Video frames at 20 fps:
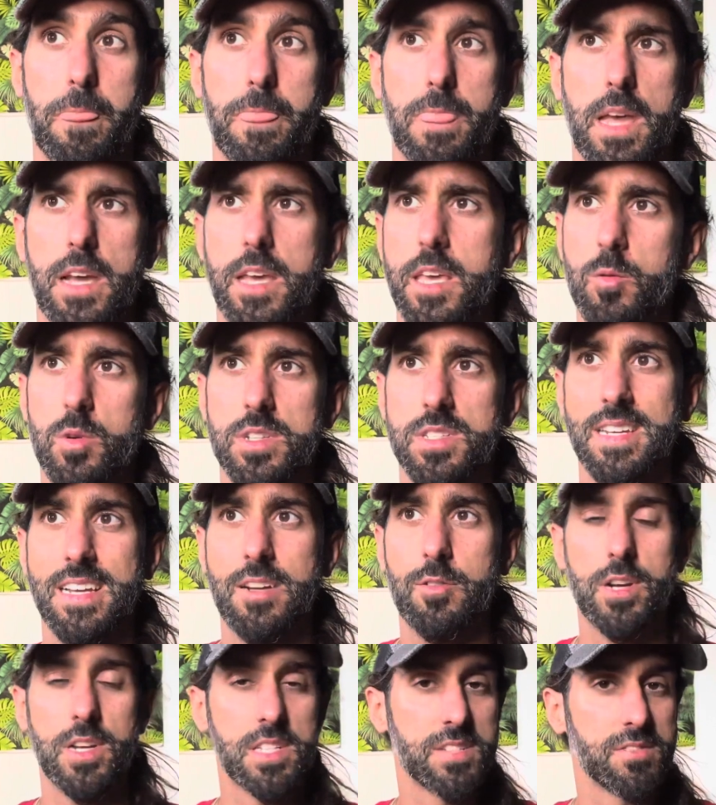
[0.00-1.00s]
And he wasn't
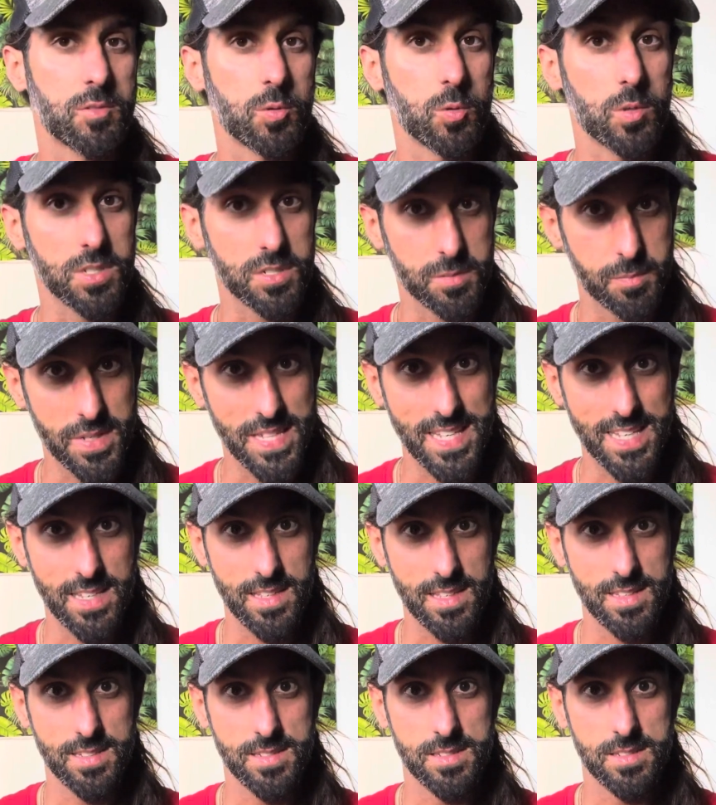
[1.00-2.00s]
aggressive towards
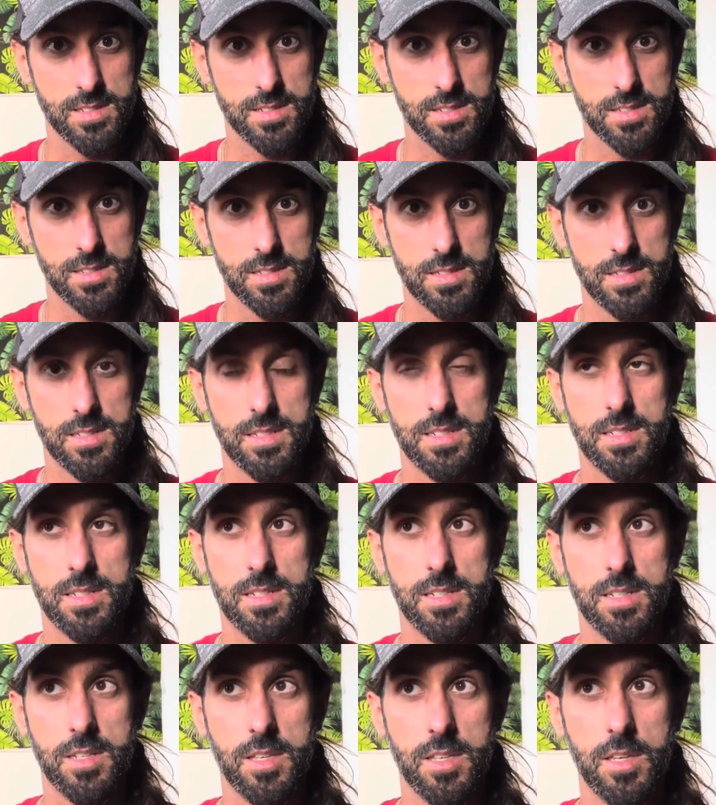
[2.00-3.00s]
me.
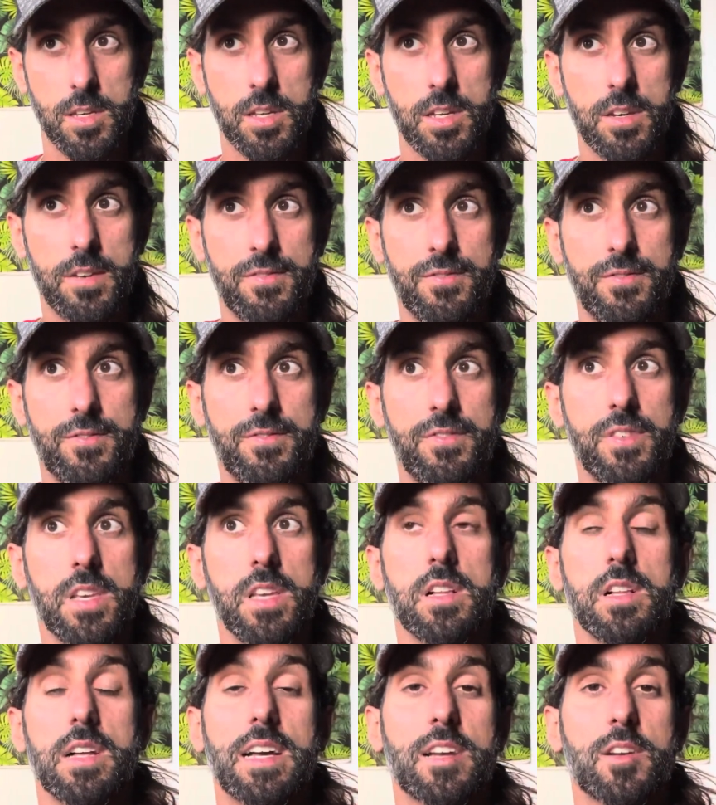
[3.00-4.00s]
You could
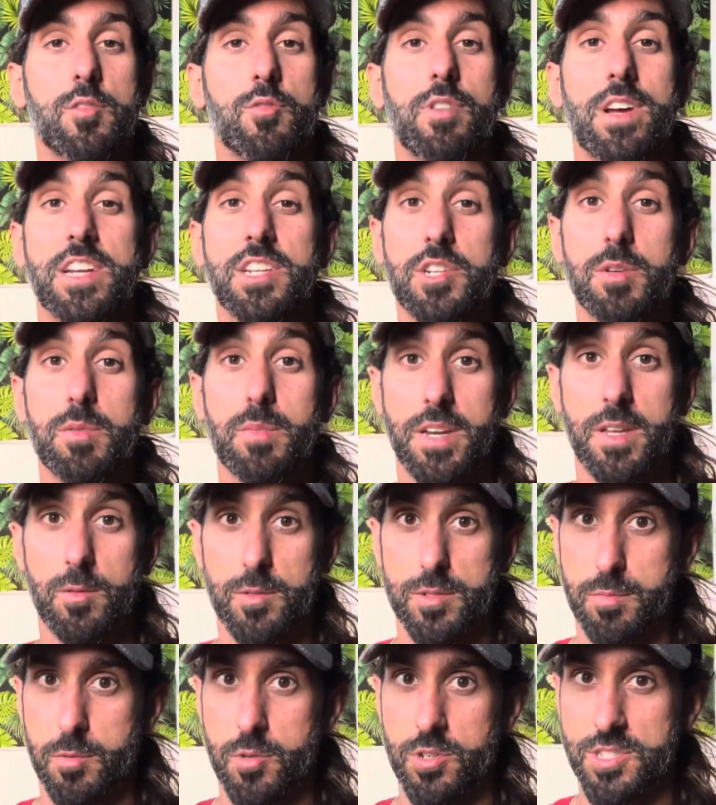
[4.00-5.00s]
feel aggression, but it
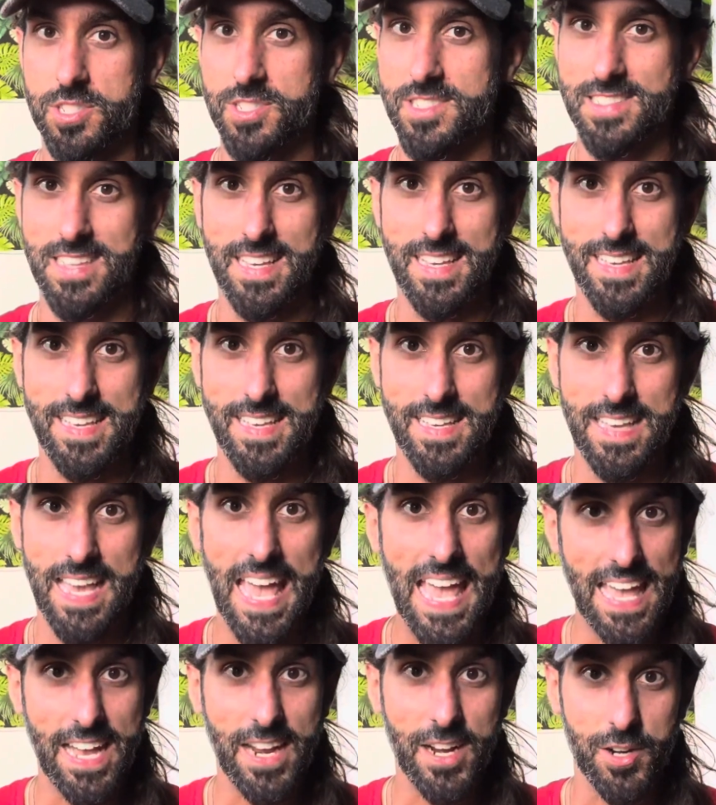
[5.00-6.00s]
was more just like
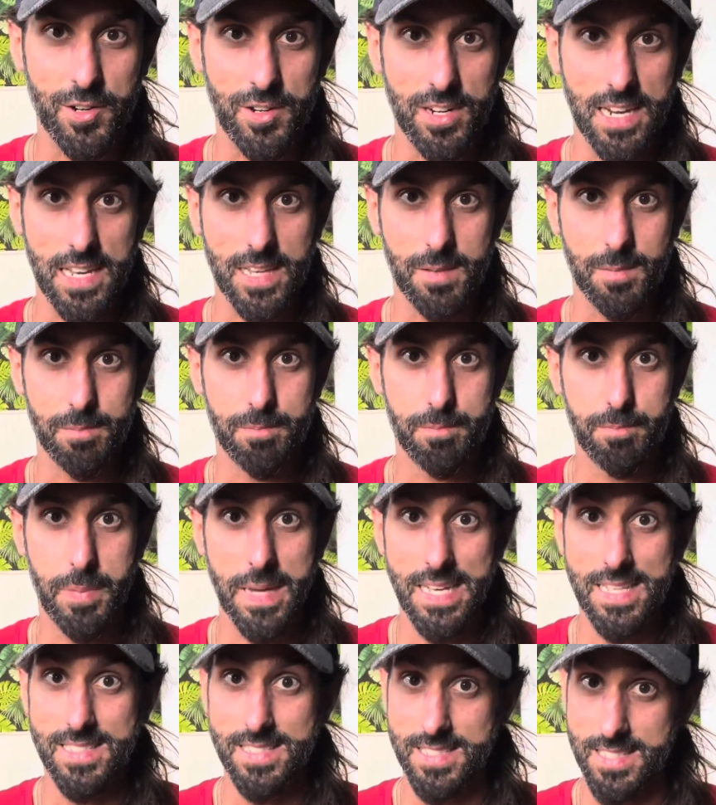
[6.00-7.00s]
anger, like
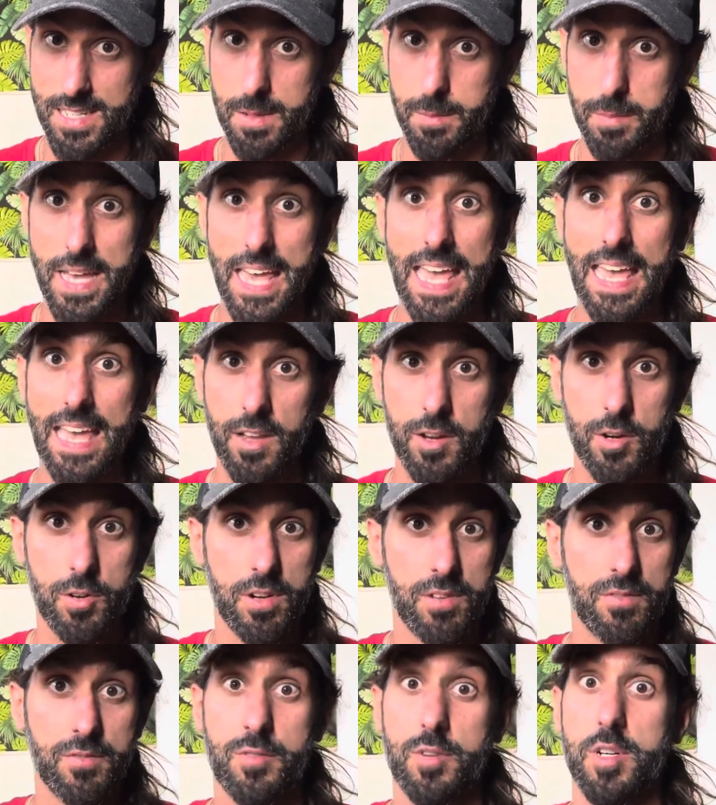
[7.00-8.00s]
pent up anger
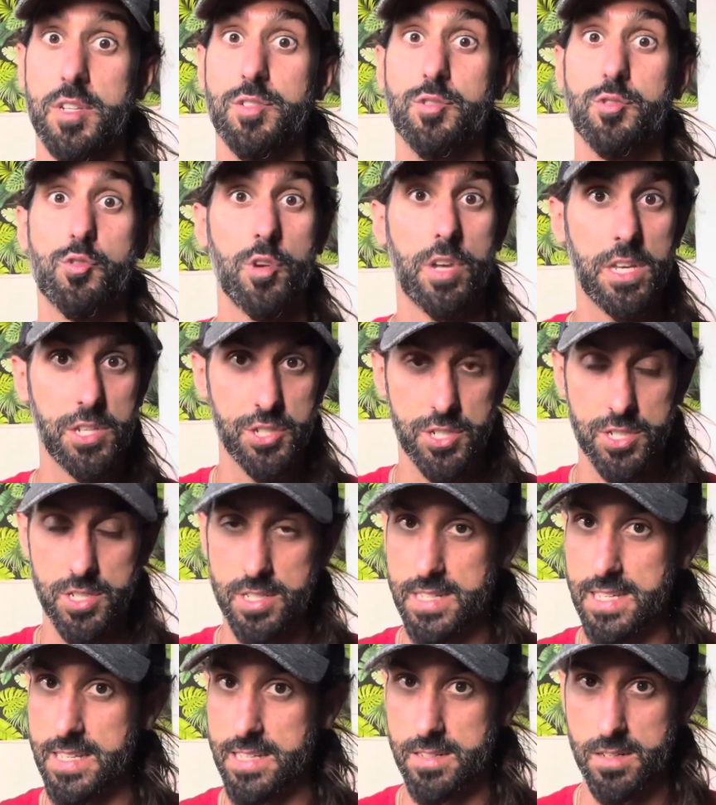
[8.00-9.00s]
and
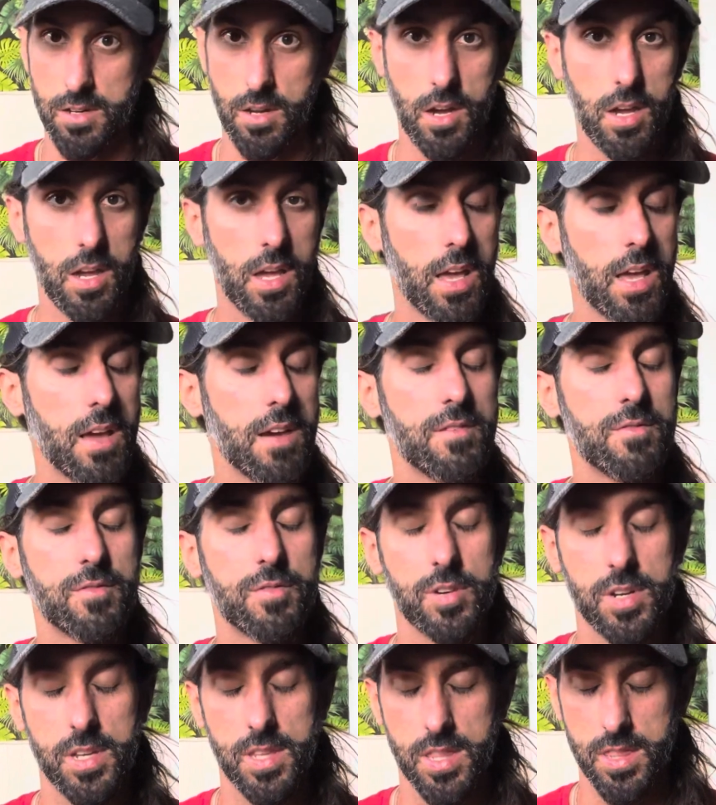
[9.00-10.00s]
frustration and
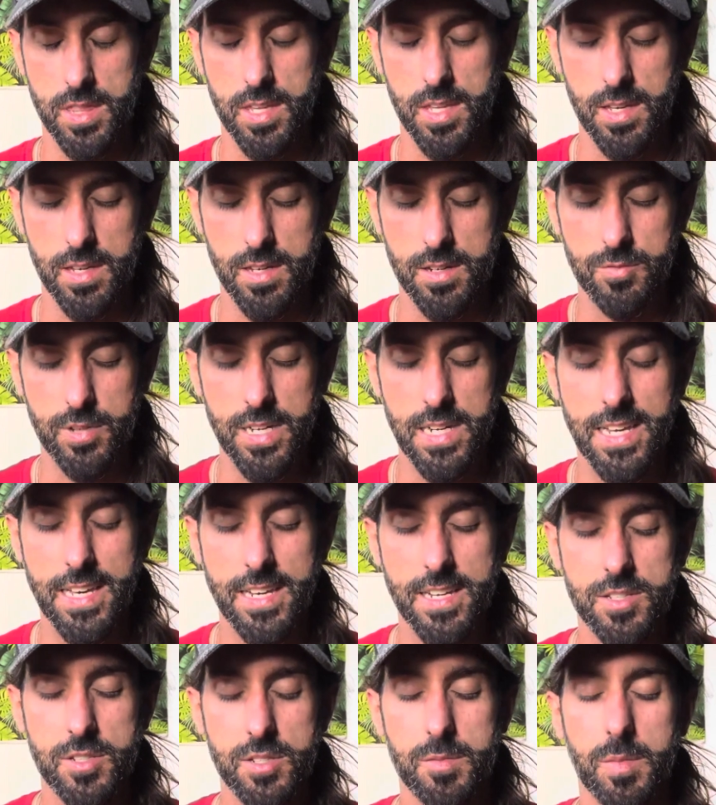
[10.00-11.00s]
everything
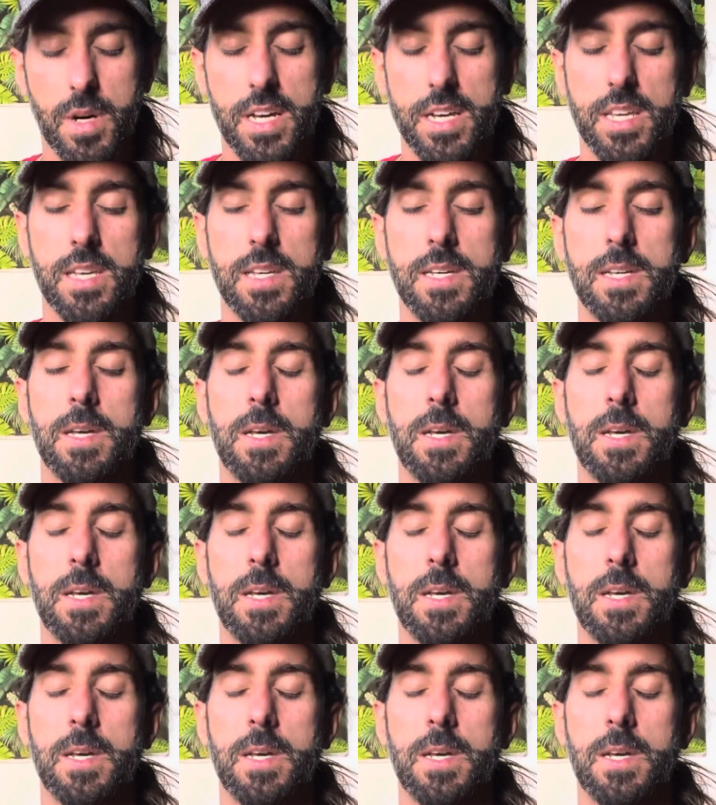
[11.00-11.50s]
related to money.